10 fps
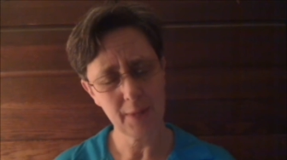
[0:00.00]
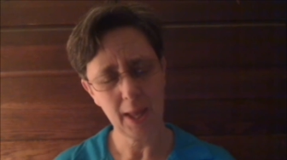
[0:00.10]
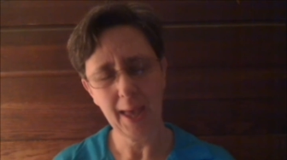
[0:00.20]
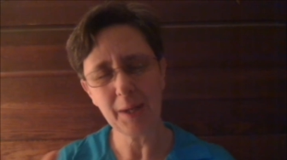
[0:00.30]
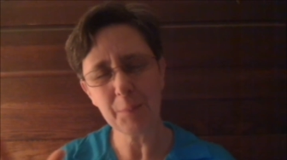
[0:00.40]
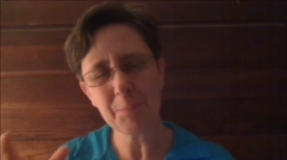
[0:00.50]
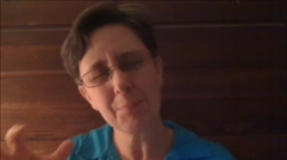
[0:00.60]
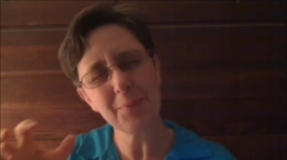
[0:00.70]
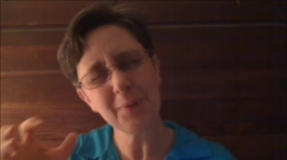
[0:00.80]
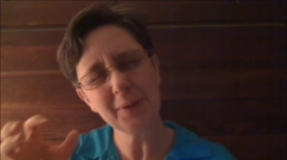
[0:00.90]
and it
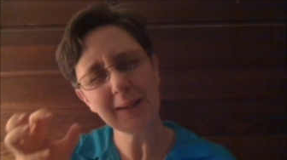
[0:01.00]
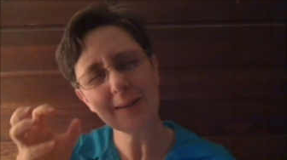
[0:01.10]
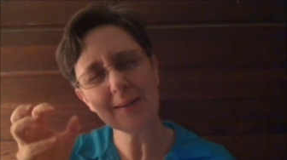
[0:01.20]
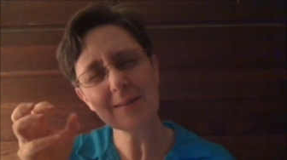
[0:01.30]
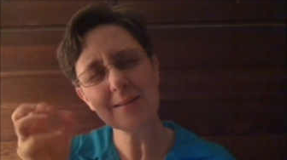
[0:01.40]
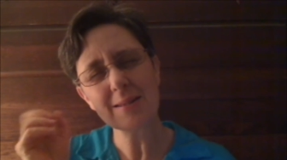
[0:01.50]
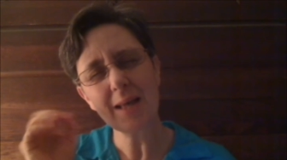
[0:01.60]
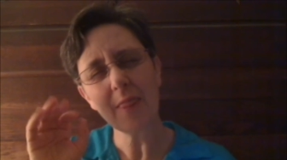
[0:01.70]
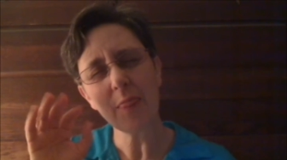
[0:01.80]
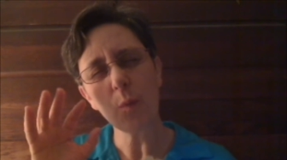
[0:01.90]
brings
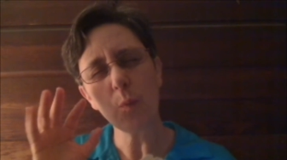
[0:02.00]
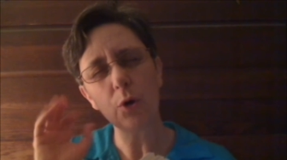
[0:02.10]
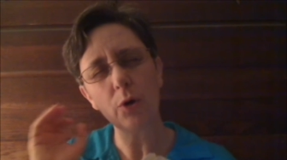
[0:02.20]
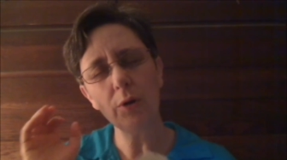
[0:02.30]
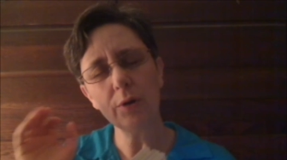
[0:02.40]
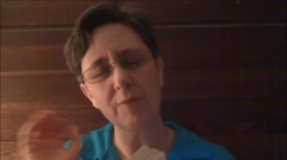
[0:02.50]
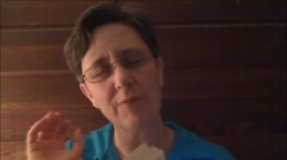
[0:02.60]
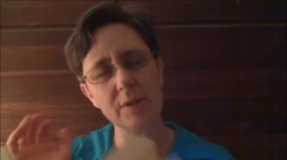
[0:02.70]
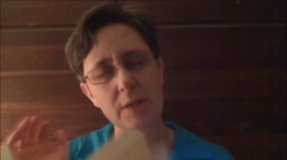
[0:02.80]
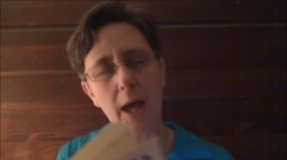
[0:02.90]
the world of
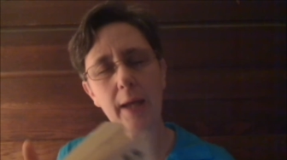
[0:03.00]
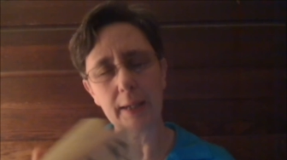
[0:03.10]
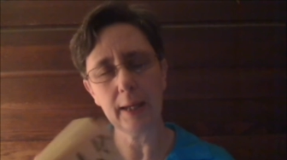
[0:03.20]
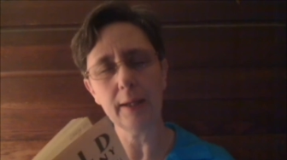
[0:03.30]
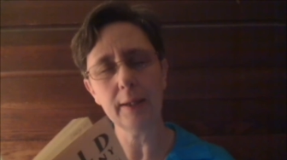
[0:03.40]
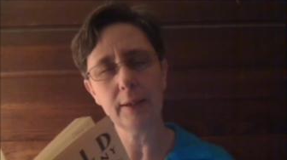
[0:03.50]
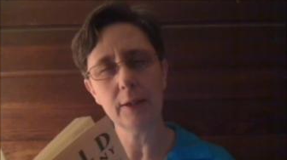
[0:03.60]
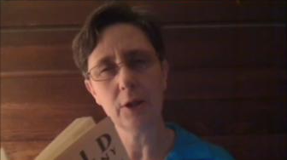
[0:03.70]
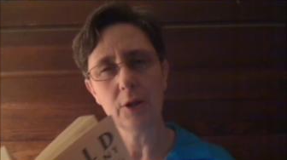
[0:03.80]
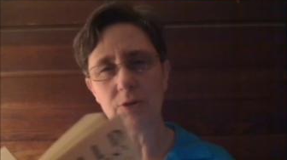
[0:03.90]
the taiga
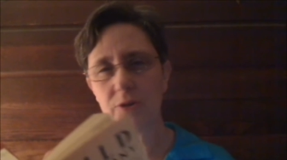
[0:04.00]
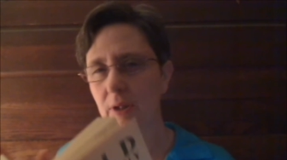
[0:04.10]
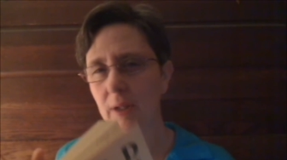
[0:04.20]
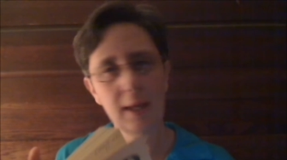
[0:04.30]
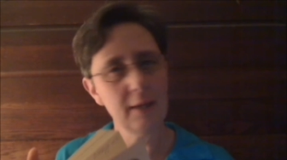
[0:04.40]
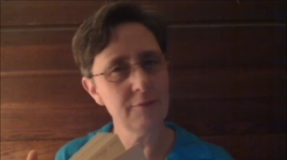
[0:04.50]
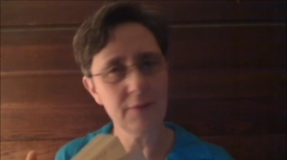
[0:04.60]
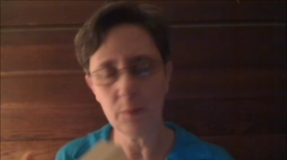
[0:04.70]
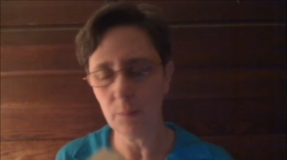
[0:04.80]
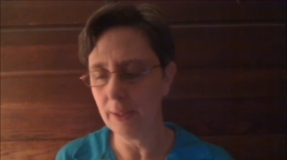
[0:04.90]
to life
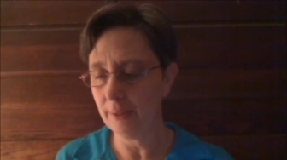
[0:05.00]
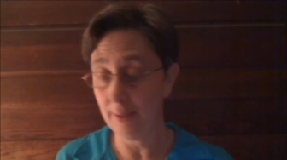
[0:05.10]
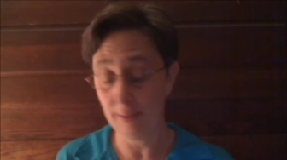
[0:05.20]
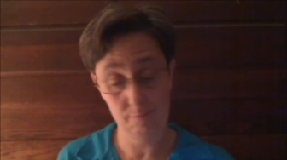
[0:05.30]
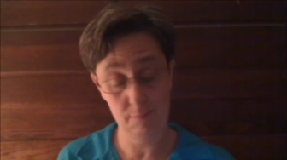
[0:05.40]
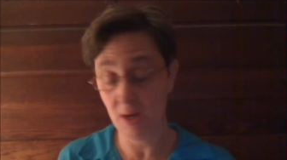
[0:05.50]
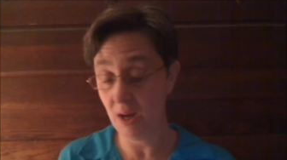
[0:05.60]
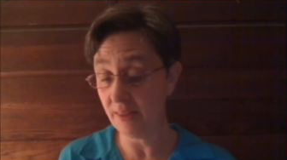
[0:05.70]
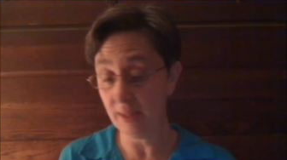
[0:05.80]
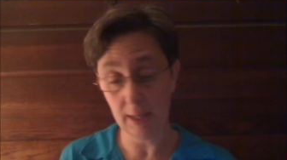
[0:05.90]
in a way that
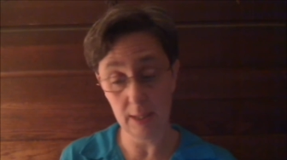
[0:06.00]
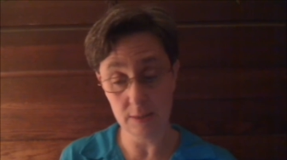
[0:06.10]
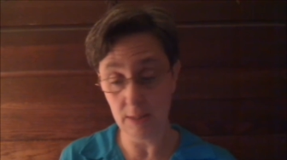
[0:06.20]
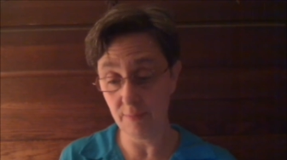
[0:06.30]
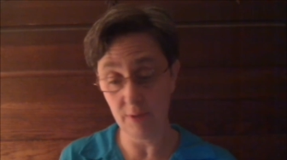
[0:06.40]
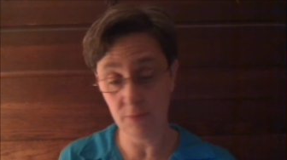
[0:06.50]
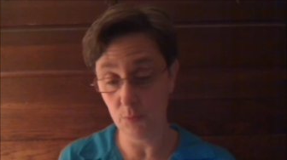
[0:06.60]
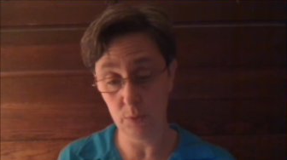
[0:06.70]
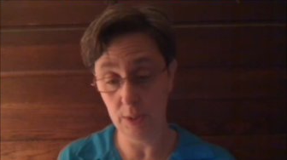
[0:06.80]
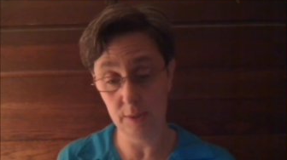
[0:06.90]
nothing else I've ever
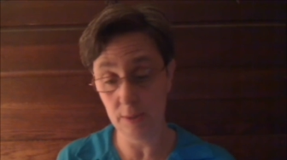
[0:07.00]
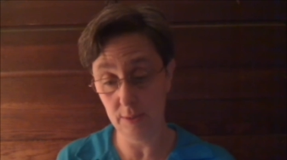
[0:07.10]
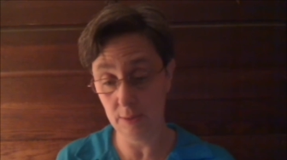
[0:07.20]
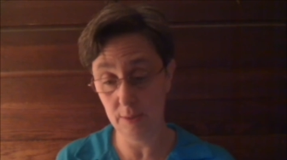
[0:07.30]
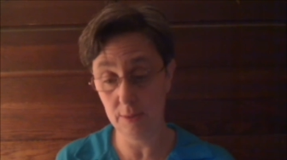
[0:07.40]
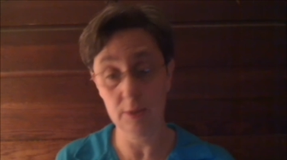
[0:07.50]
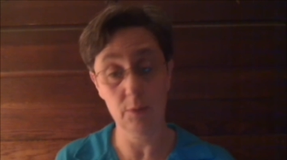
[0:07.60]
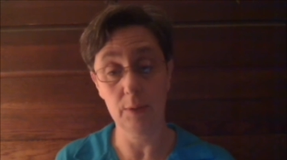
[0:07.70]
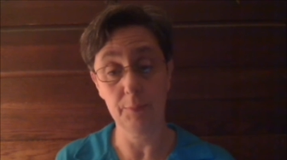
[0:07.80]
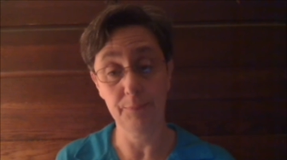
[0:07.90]
read does. It's
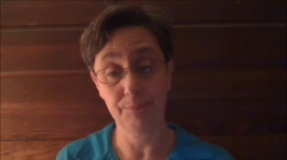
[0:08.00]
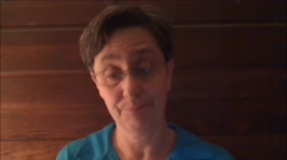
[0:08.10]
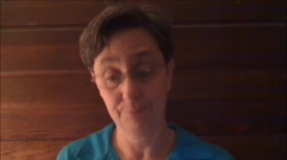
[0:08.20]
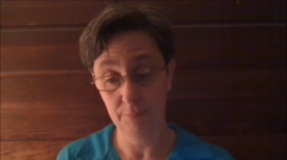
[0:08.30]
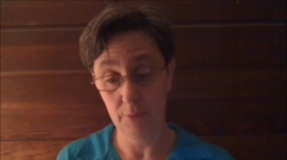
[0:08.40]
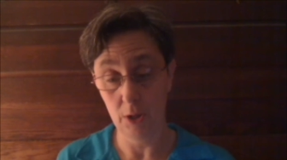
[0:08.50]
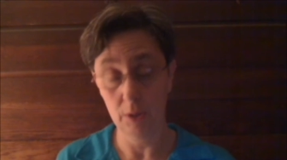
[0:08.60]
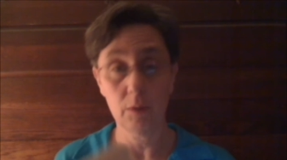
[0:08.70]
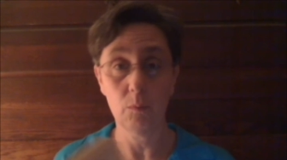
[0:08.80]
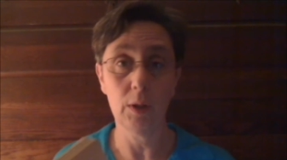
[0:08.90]
incredible.
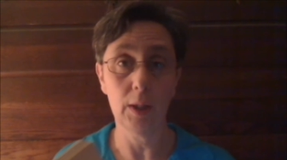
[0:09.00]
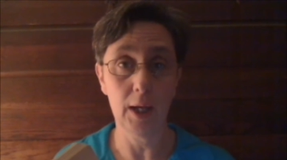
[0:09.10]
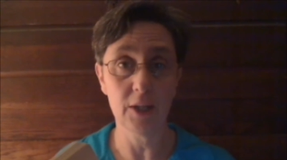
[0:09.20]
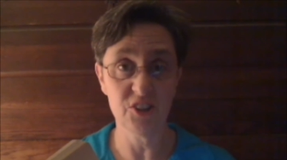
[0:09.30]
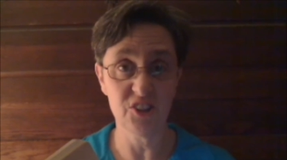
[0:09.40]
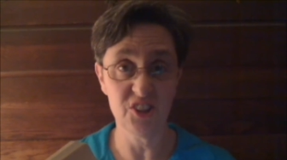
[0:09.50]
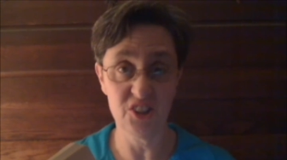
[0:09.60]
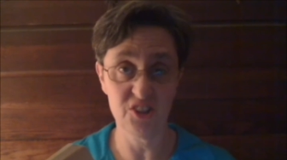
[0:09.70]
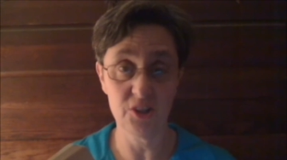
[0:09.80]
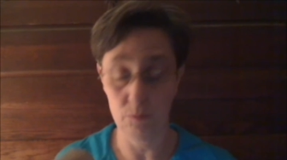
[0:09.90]
Well, I should
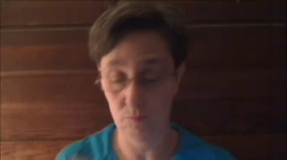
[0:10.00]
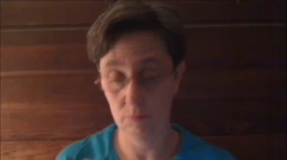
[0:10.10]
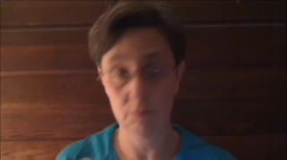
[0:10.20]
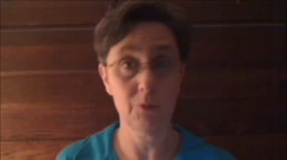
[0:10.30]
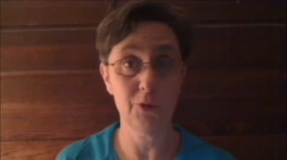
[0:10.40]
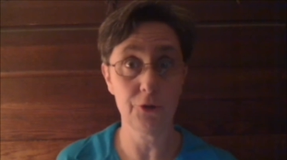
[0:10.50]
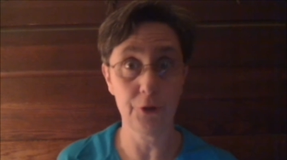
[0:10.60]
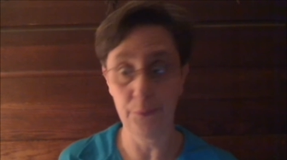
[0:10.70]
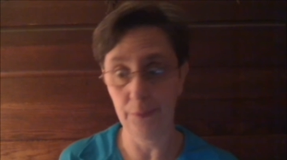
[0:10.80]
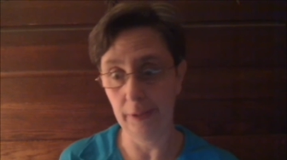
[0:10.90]
just
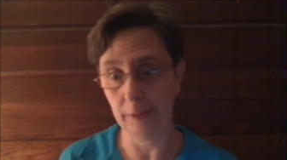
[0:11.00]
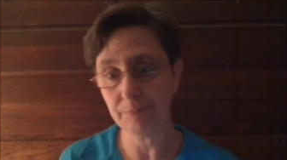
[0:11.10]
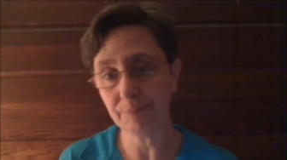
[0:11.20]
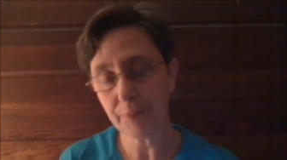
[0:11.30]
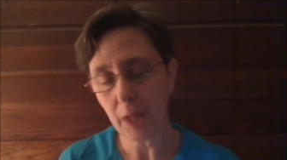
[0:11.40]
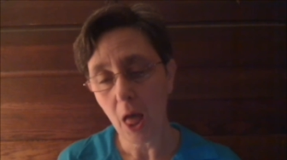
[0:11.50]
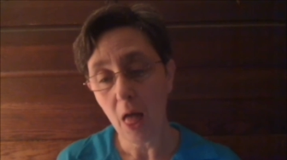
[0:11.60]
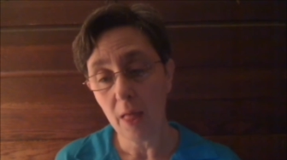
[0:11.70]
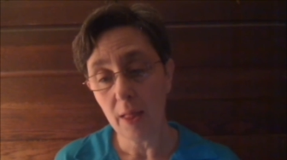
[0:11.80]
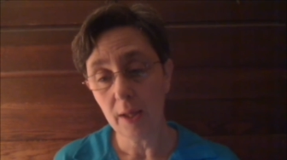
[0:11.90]
start reading.
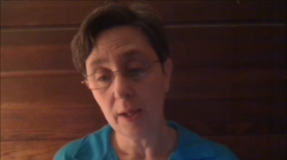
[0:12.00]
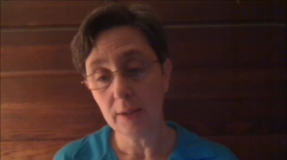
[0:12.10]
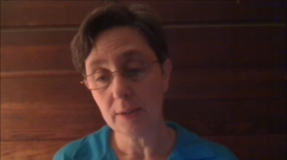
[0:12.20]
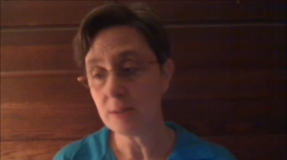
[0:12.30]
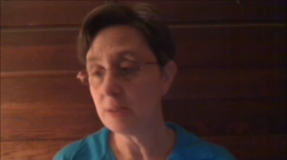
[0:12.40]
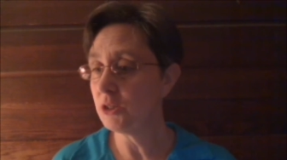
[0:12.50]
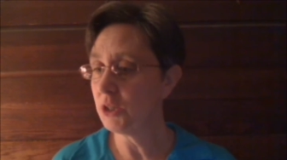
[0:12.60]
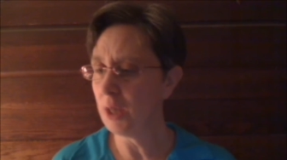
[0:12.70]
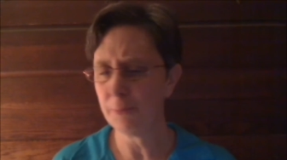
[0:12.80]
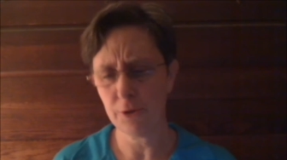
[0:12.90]
This is
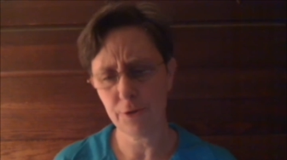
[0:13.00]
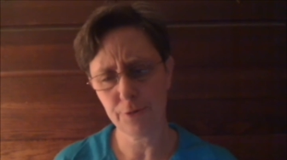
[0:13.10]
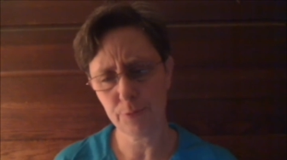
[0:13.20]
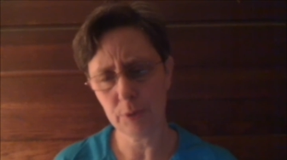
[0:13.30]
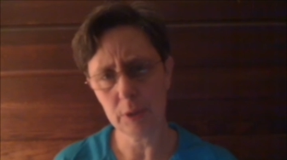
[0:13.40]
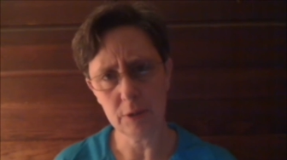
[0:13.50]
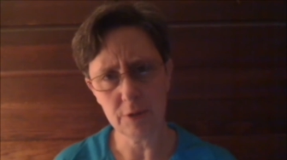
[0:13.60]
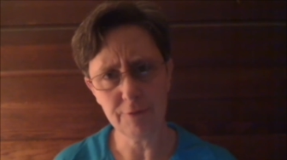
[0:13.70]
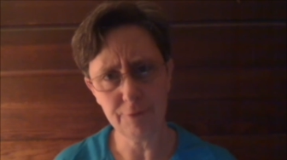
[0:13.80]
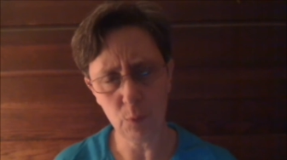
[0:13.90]
chapter 3,
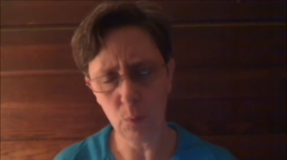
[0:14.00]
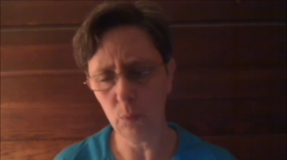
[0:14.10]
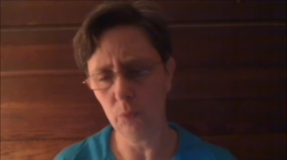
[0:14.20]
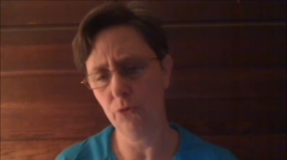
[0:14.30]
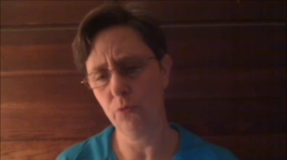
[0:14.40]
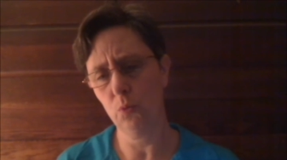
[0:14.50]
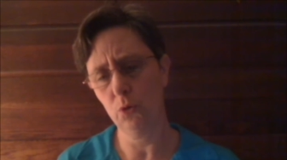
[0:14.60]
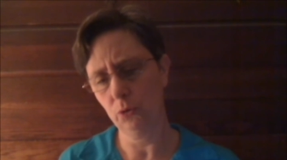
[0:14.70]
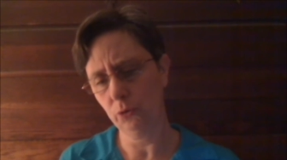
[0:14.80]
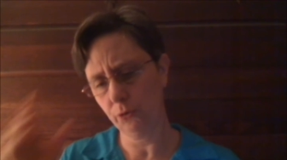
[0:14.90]
The Vole's
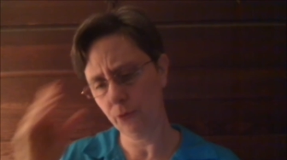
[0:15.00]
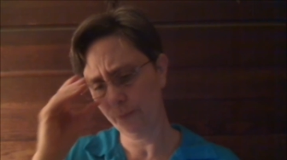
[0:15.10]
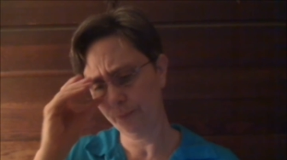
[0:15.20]
World.